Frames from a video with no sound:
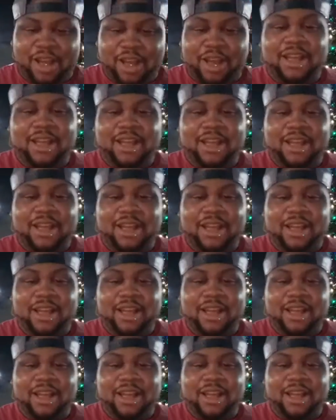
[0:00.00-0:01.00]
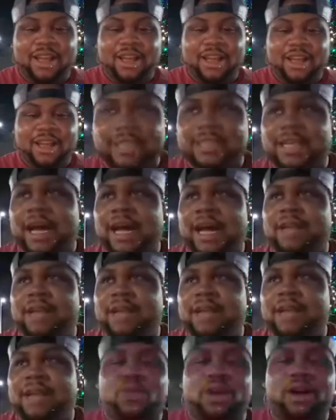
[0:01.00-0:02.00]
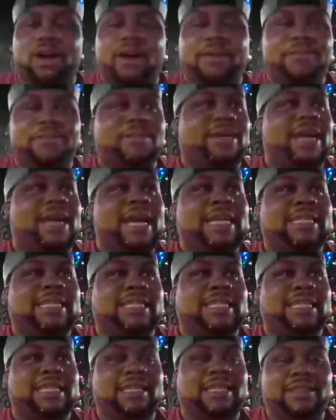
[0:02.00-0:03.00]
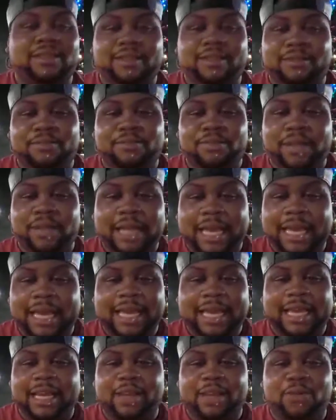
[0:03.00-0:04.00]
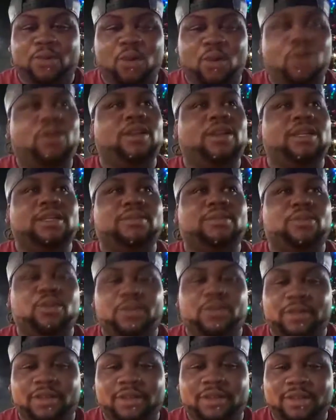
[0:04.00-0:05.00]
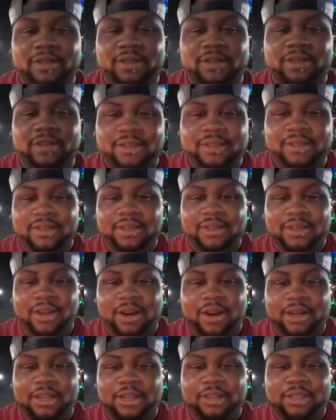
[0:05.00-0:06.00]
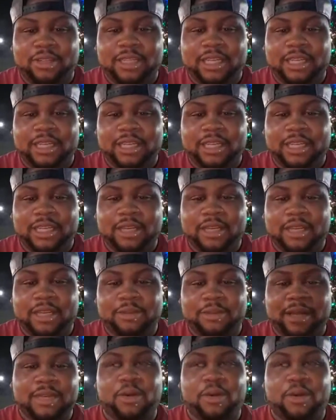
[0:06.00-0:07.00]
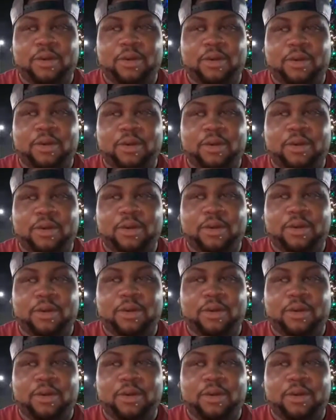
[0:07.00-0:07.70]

thing I want to know is Optimus Prime actually play any role in this movie? Or do you see him like you see him in all the other movies?